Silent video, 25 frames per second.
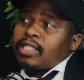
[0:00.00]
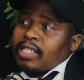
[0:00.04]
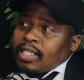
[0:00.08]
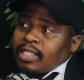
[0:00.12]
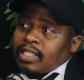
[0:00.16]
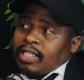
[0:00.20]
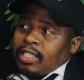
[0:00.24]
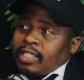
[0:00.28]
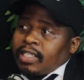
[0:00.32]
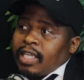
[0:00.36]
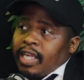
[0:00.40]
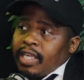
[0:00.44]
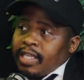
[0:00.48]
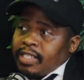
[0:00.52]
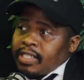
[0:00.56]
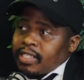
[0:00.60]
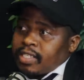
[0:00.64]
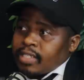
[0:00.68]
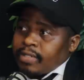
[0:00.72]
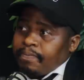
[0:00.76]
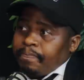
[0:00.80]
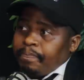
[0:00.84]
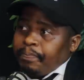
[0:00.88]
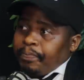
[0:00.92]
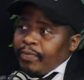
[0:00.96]
60
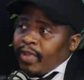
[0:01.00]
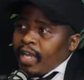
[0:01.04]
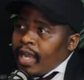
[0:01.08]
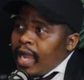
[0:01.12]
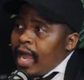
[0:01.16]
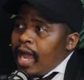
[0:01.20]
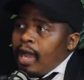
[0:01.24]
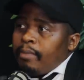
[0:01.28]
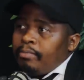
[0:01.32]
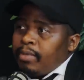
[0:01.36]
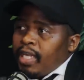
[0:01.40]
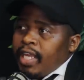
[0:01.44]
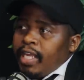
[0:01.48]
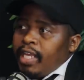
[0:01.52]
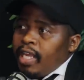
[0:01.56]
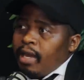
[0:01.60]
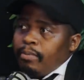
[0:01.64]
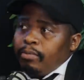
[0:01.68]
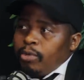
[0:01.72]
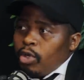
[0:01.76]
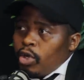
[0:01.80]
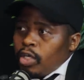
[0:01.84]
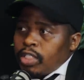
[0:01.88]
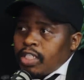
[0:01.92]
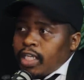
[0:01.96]
days come
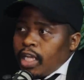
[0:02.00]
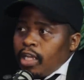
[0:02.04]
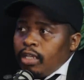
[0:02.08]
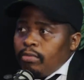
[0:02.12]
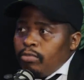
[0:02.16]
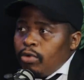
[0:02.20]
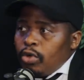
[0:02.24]
and I'm not